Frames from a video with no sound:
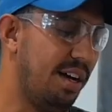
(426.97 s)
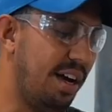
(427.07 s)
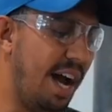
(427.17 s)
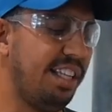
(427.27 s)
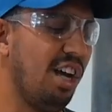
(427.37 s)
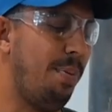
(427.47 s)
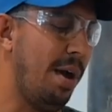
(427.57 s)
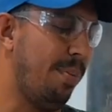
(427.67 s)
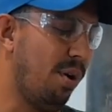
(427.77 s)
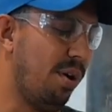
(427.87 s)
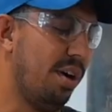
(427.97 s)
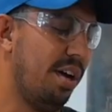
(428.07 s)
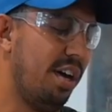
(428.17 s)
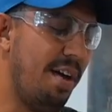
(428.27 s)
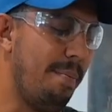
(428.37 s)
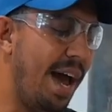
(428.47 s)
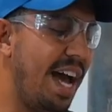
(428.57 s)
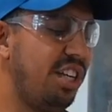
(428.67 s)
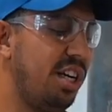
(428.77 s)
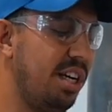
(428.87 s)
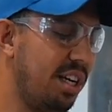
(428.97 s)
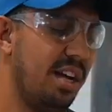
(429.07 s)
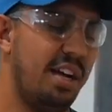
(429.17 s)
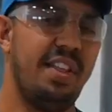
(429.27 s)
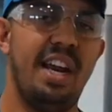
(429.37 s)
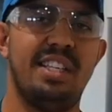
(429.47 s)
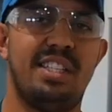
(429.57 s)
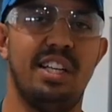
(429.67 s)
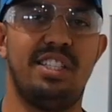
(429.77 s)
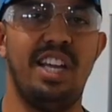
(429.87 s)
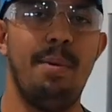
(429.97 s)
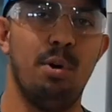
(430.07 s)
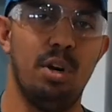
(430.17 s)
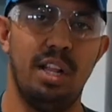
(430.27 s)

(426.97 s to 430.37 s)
I tell people, imagine that it's a saber,